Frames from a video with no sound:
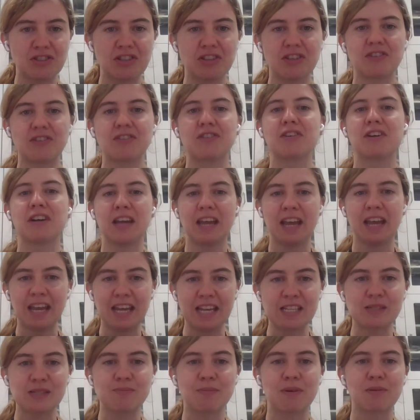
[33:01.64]
engineer
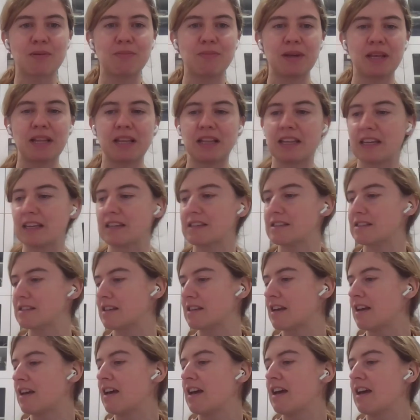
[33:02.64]
in smart buildings,